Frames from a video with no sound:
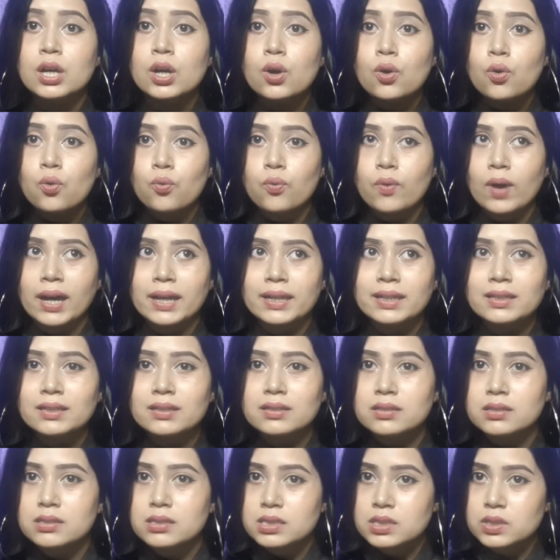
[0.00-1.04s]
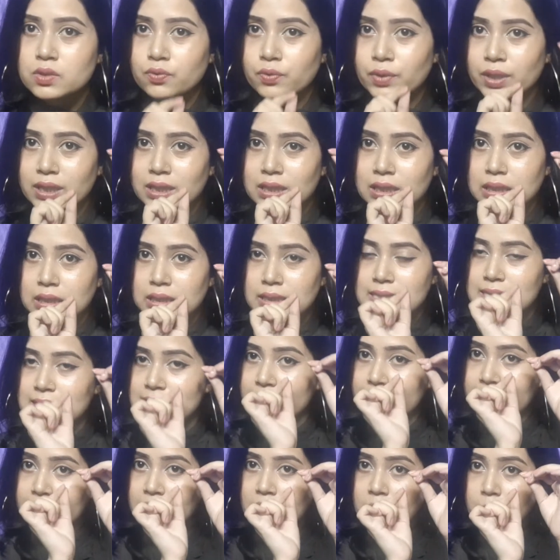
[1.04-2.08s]
One is with a
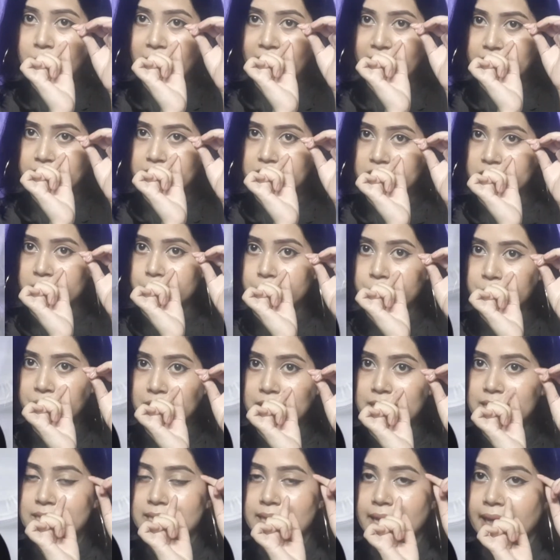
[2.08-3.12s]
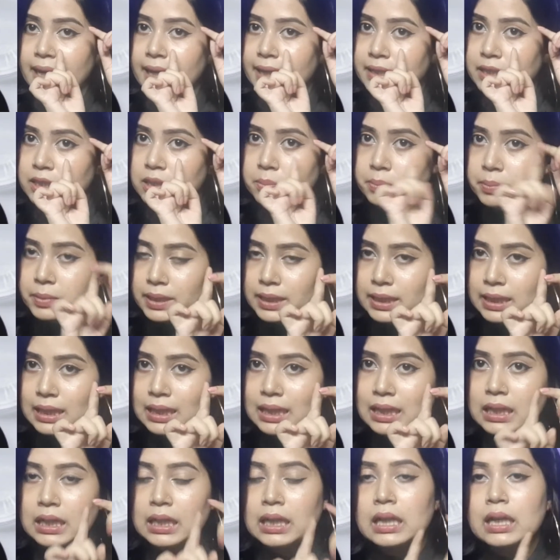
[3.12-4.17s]
single magnetic piece at the middle,